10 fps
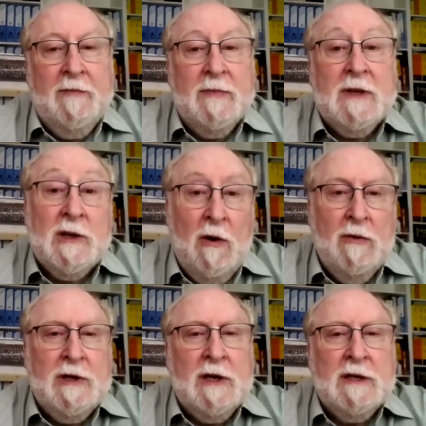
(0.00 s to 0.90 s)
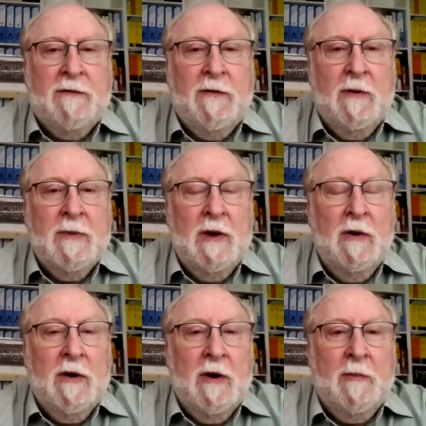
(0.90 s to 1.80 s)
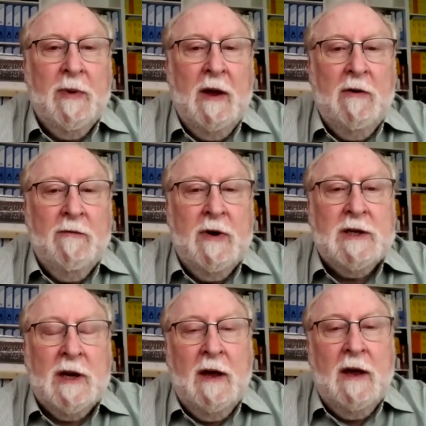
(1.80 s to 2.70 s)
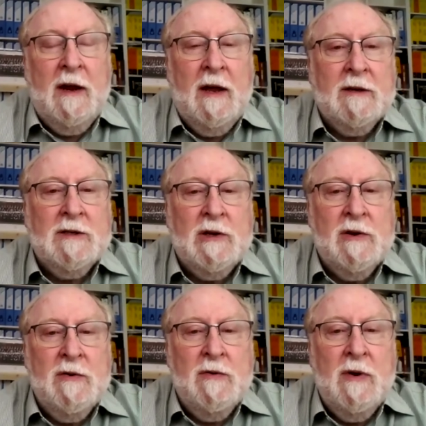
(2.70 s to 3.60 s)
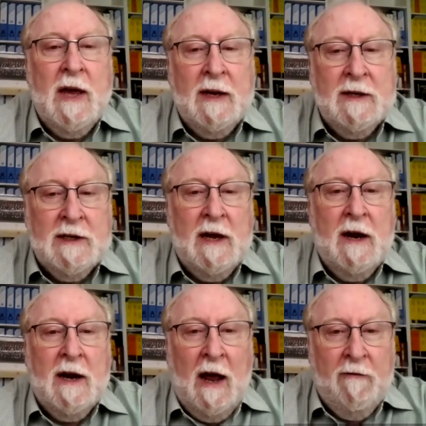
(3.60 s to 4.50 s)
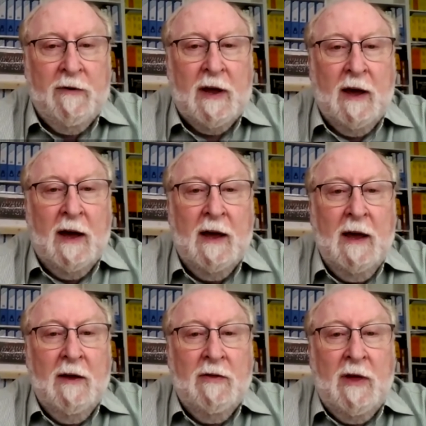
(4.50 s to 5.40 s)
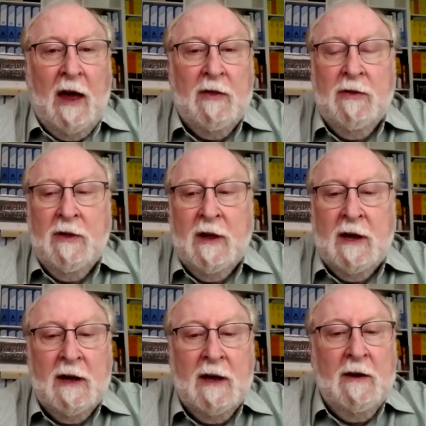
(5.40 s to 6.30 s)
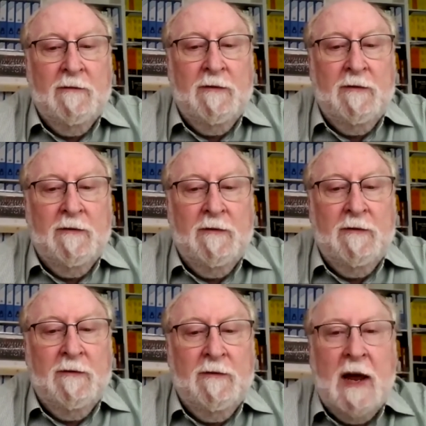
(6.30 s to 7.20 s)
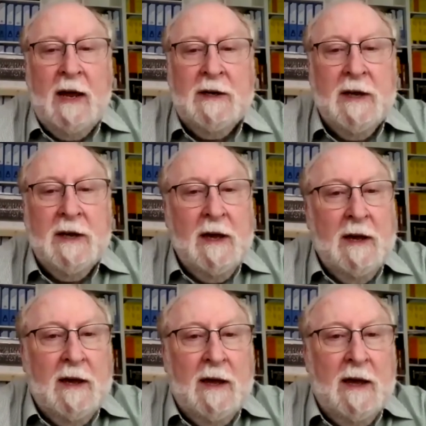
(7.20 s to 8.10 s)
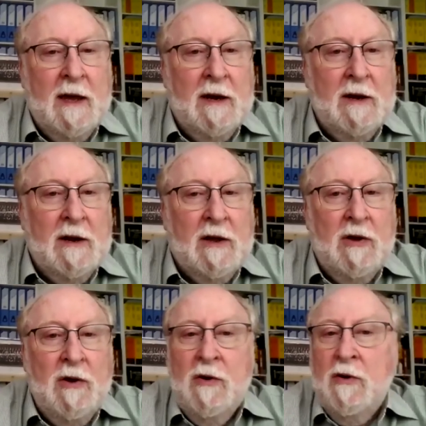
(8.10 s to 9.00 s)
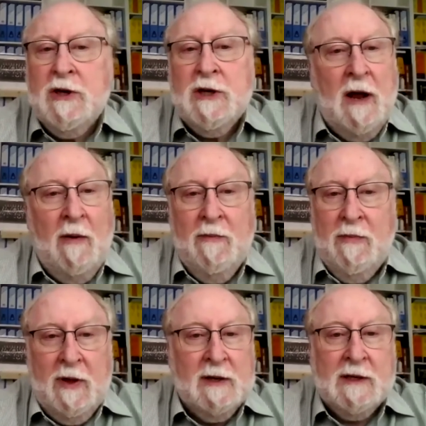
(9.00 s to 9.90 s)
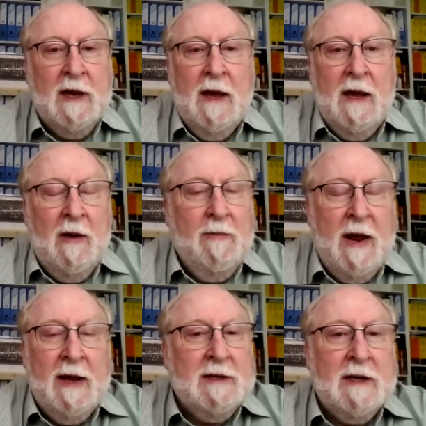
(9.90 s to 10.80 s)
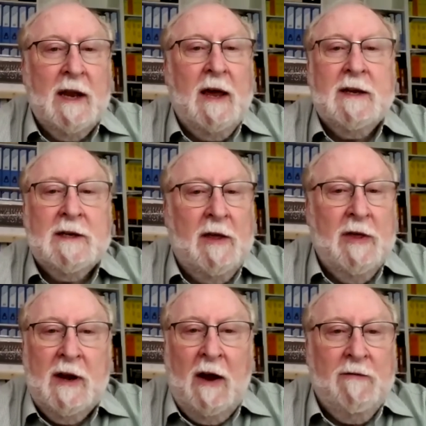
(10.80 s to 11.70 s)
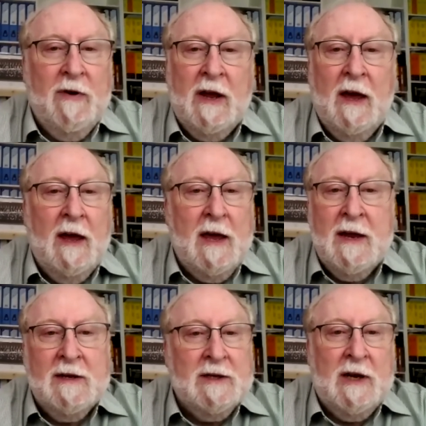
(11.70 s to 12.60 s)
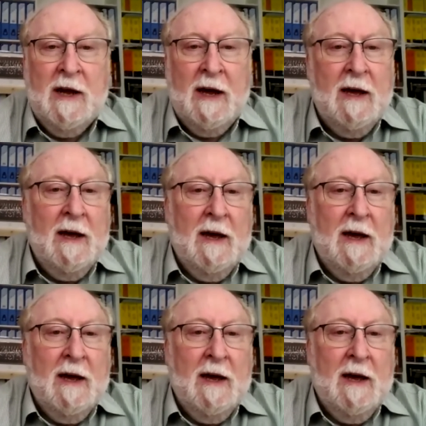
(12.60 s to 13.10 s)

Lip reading: soldiers from Europe returning to India and Africa that the flu spread in huge numbers in places like Southern Africa, India,